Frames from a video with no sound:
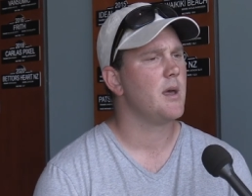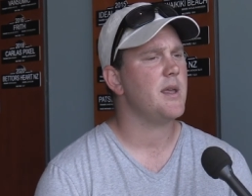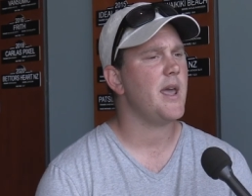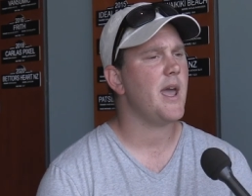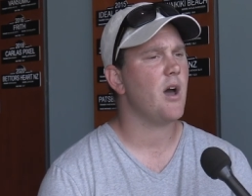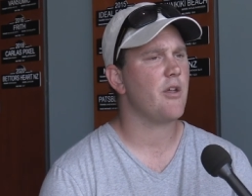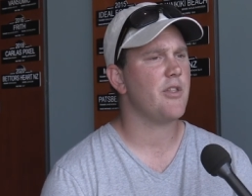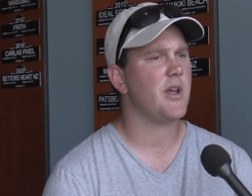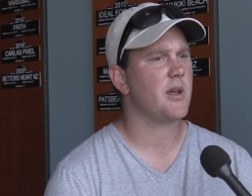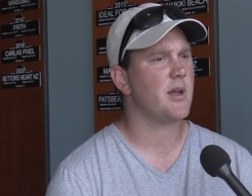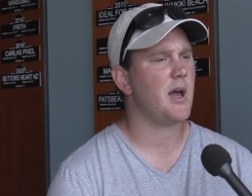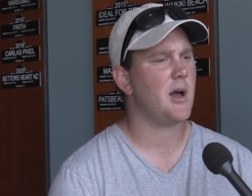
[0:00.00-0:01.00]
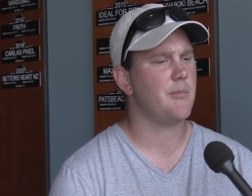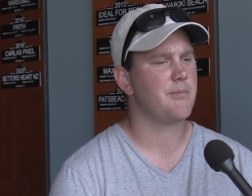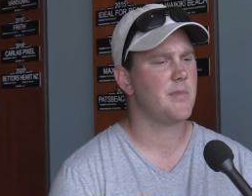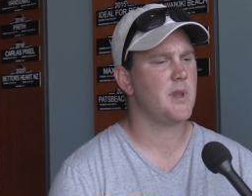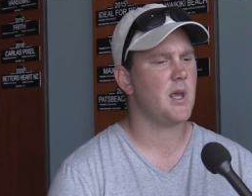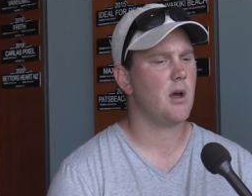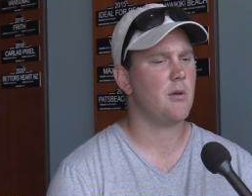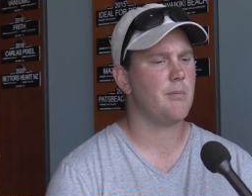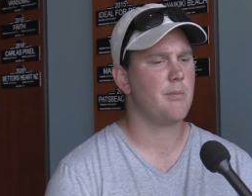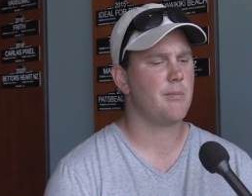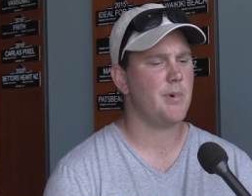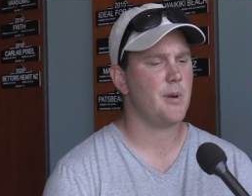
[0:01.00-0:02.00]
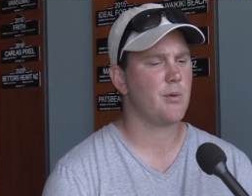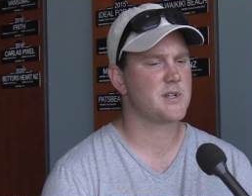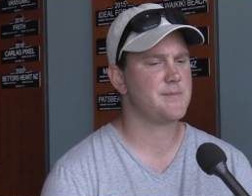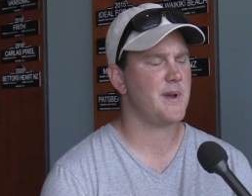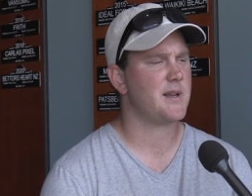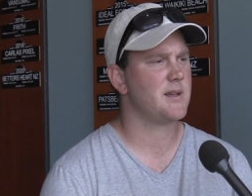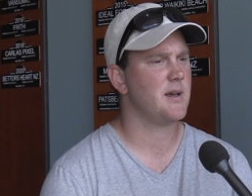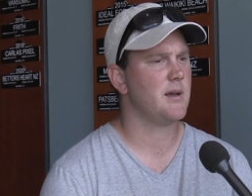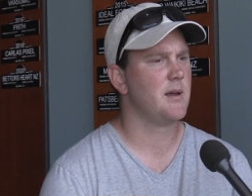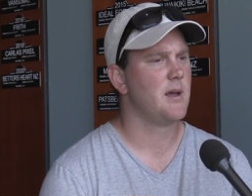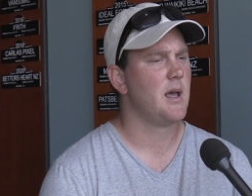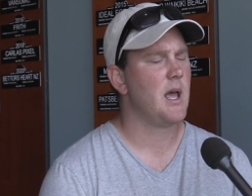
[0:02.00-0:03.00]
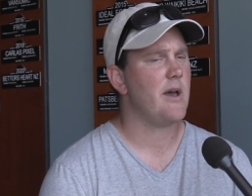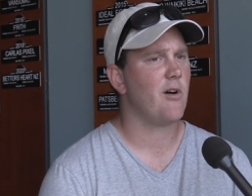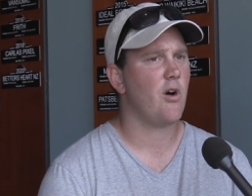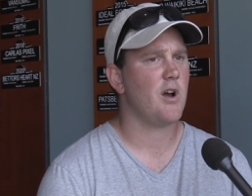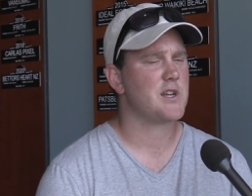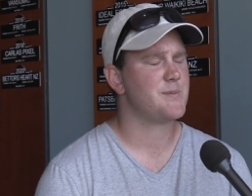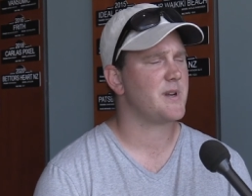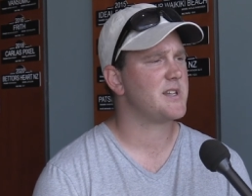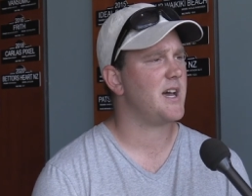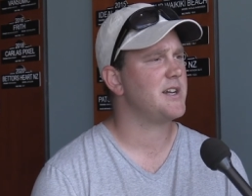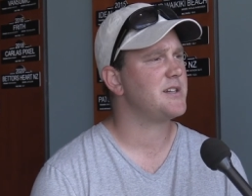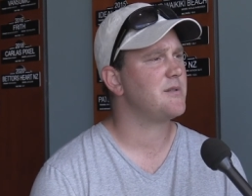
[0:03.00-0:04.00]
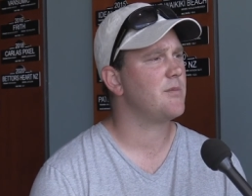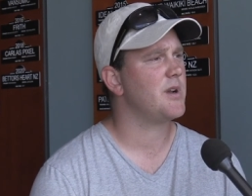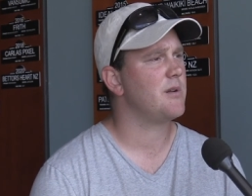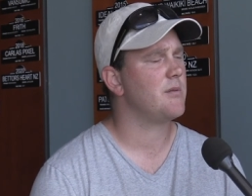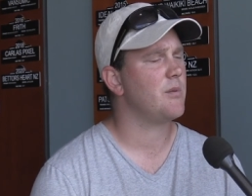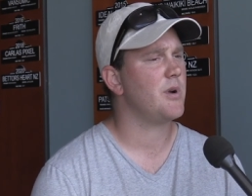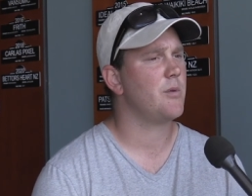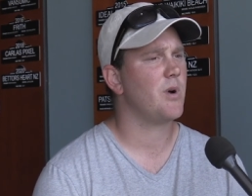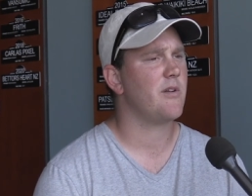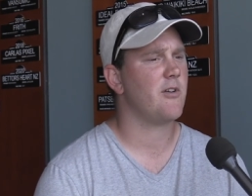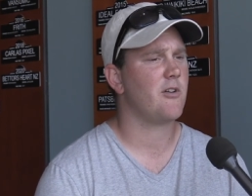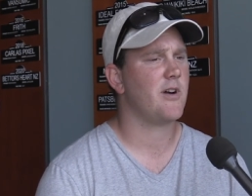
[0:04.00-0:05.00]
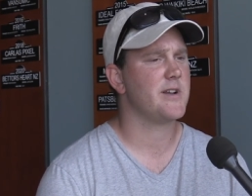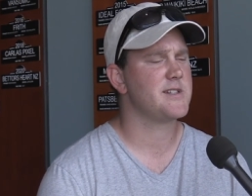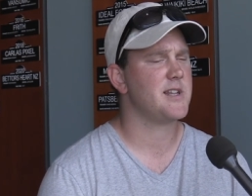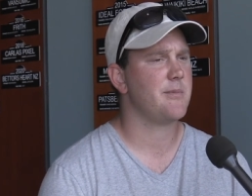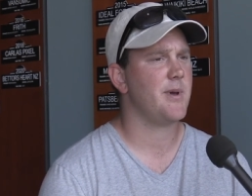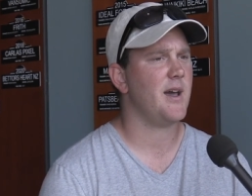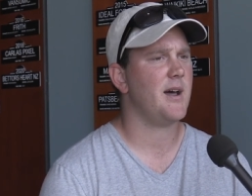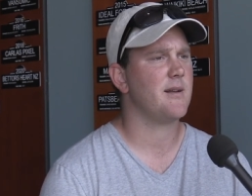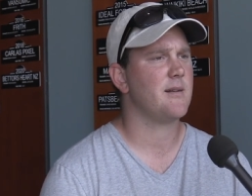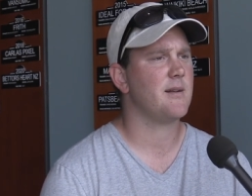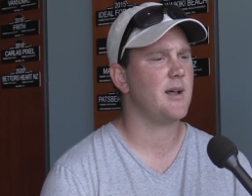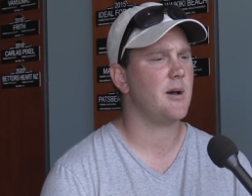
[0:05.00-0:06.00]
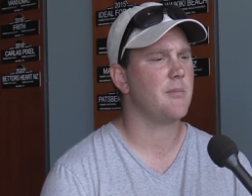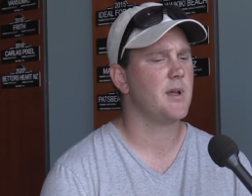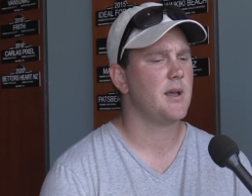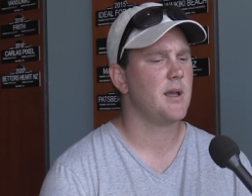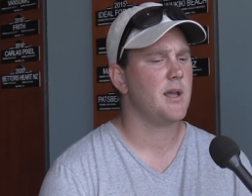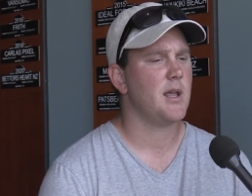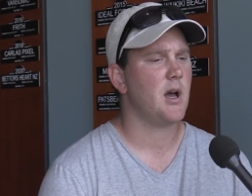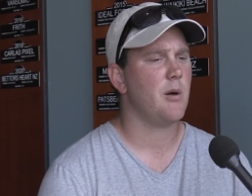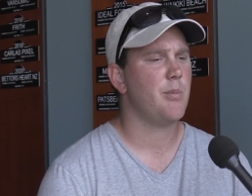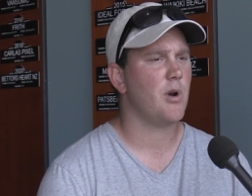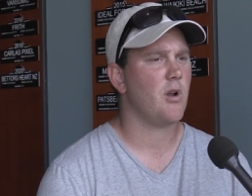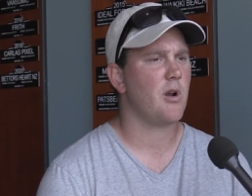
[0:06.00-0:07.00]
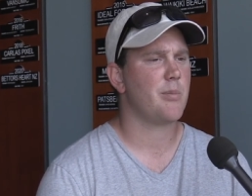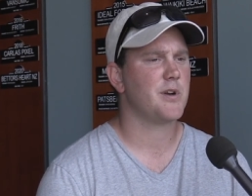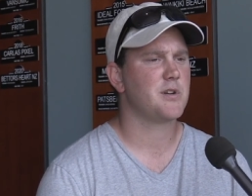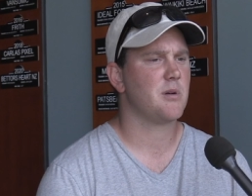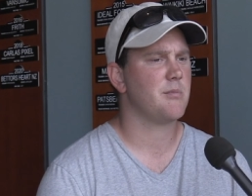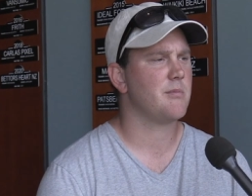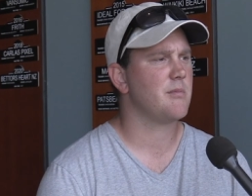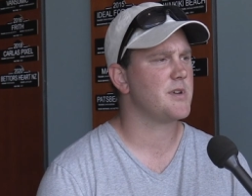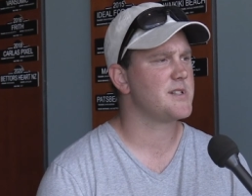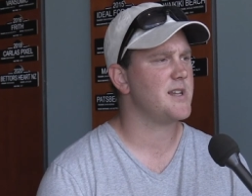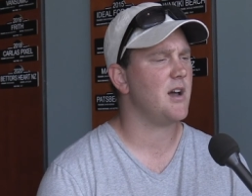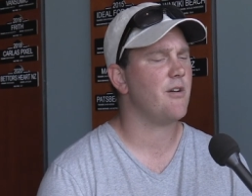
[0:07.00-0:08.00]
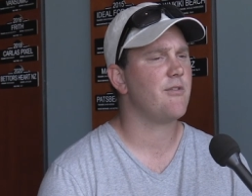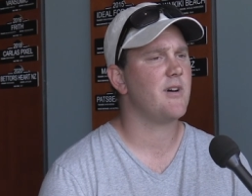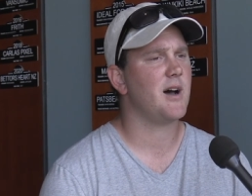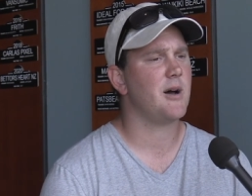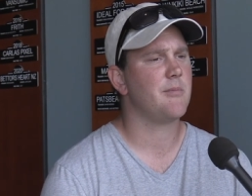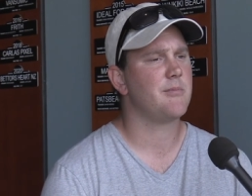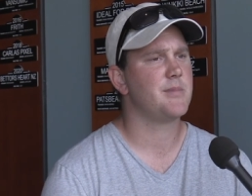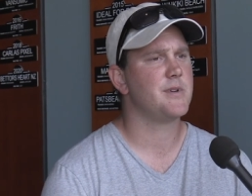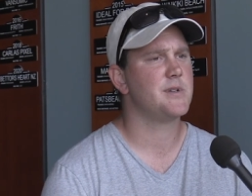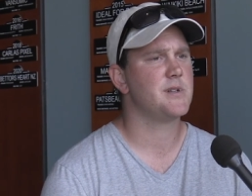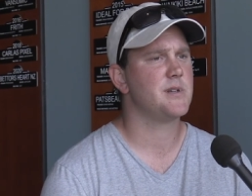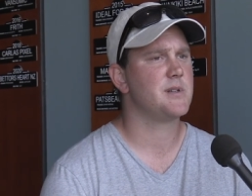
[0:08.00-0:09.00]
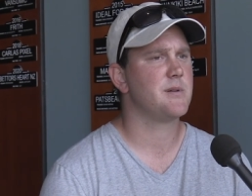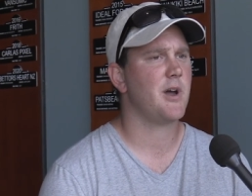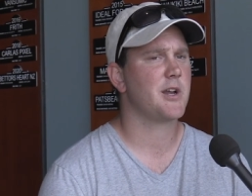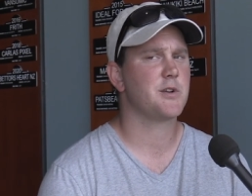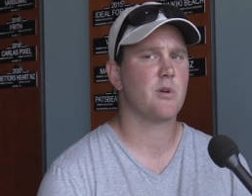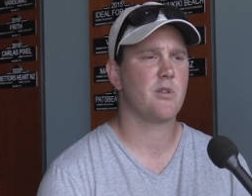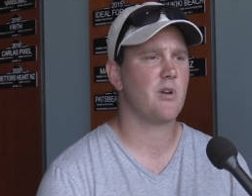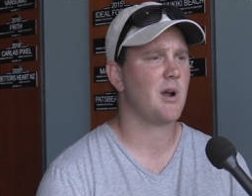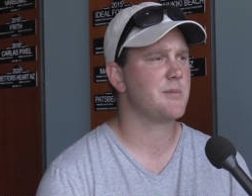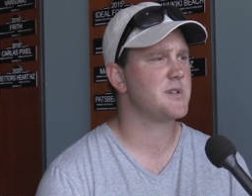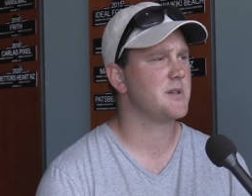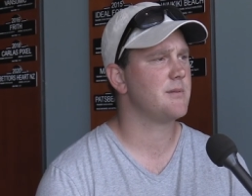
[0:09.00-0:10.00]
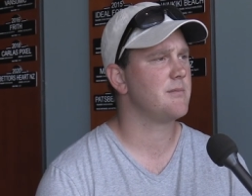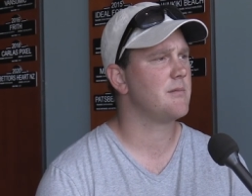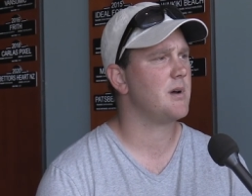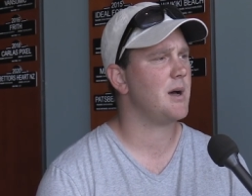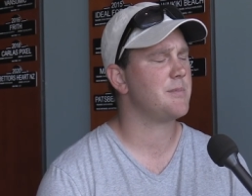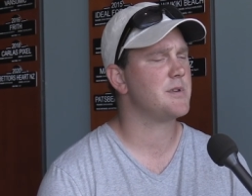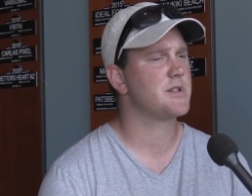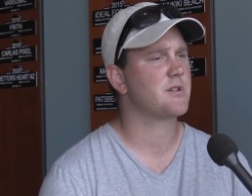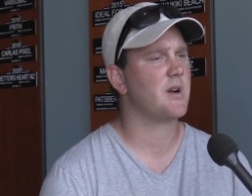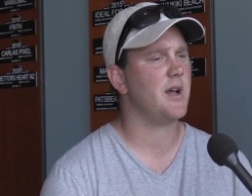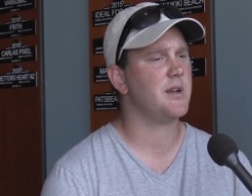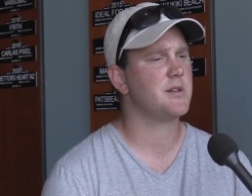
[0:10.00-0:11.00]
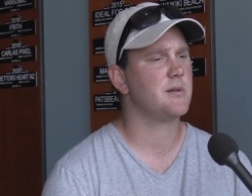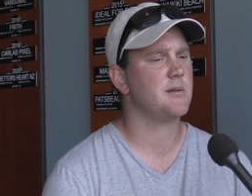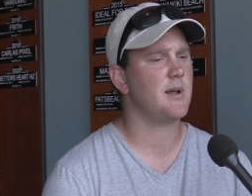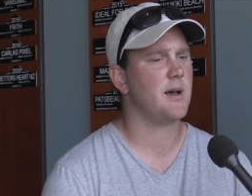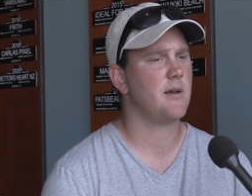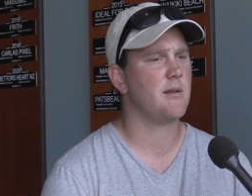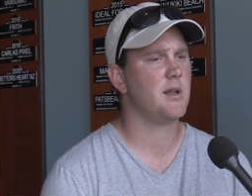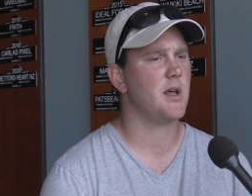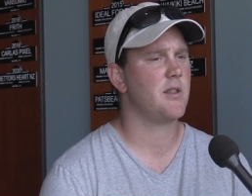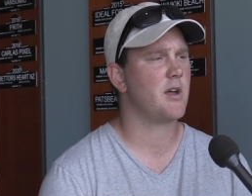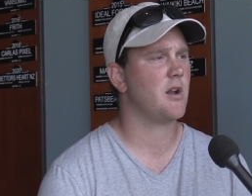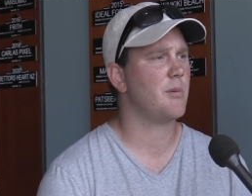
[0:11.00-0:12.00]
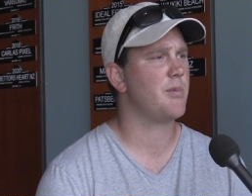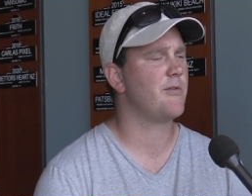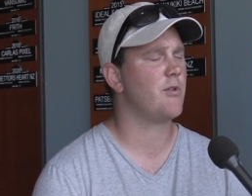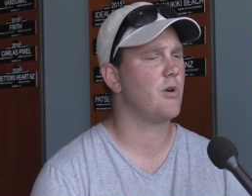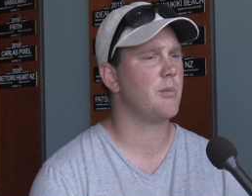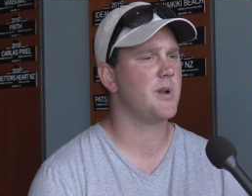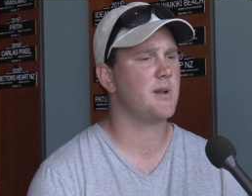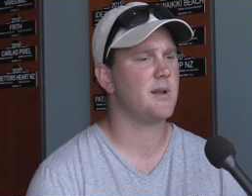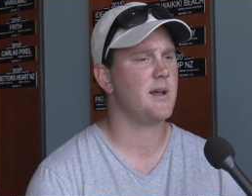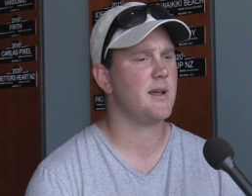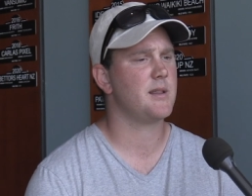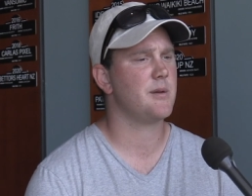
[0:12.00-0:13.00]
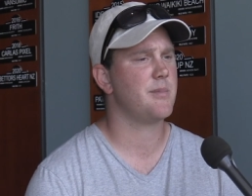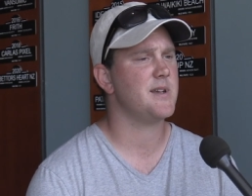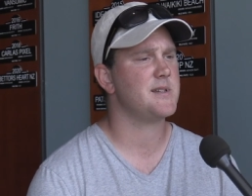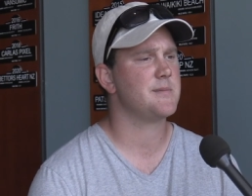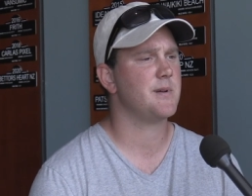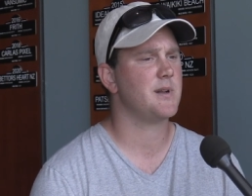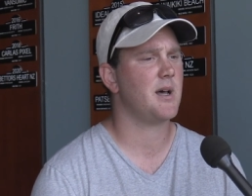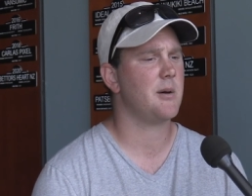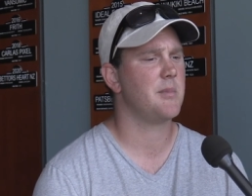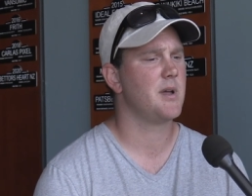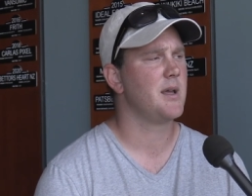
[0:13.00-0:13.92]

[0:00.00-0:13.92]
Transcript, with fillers: Yeah, I think um, you know people expect to uh, have a high expectation when, when one of our runners step out, and um, you know, I put a lot of pressure on myself um, to, to make sure they're up to up to scratch, and uh, you know they're going to perform it at their best. But um,